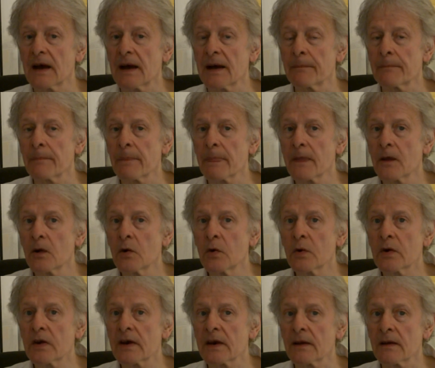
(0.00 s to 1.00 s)
um,
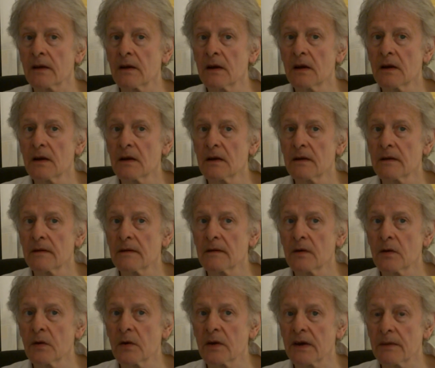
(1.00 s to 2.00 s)
who can
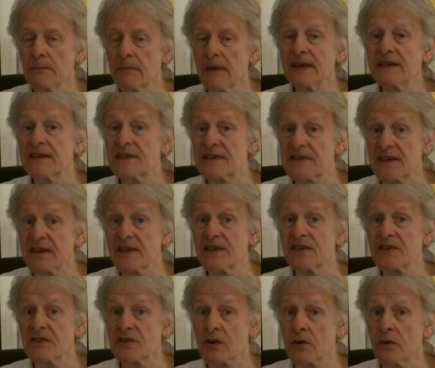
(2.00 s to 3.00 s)
who can make
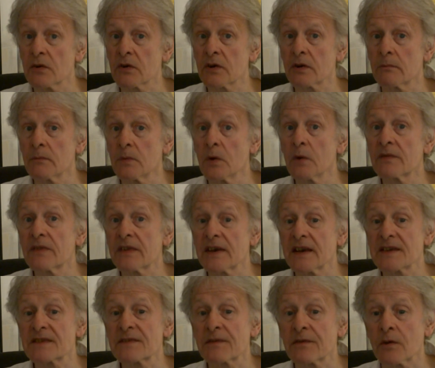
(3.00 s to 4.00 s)
decisions or who can move
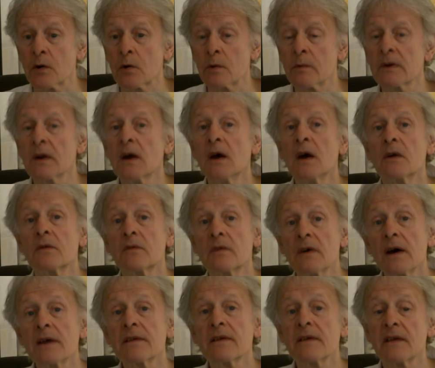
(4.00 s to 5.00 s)
things forward,
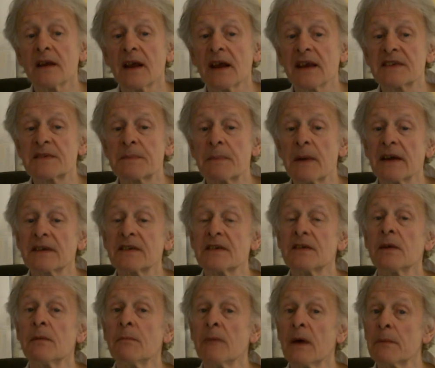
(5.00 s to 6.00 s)
rather than
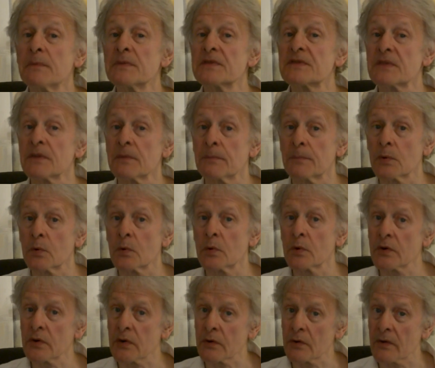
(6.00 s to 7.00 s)
expecting the members of the
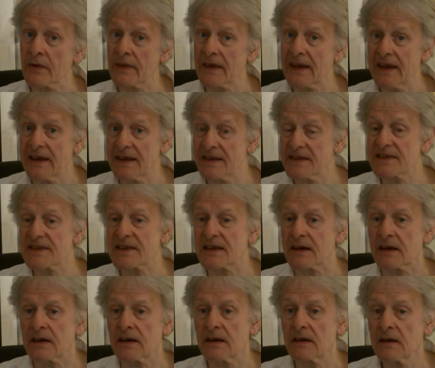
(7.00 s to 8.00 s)
board who are on the
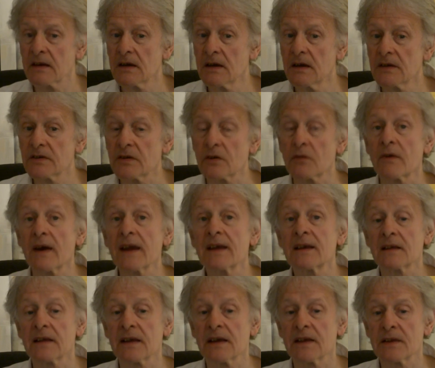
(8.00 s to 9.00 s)
inside to
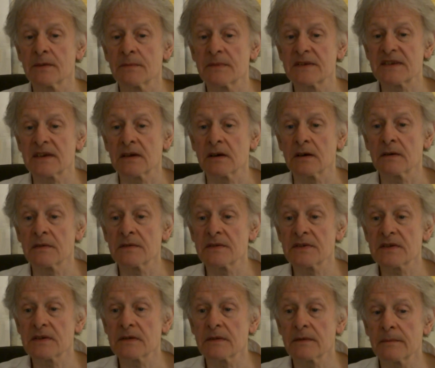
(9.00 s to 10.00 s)
regulate
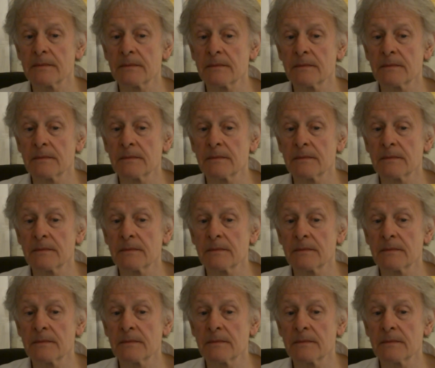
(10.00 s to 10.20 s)
themselves.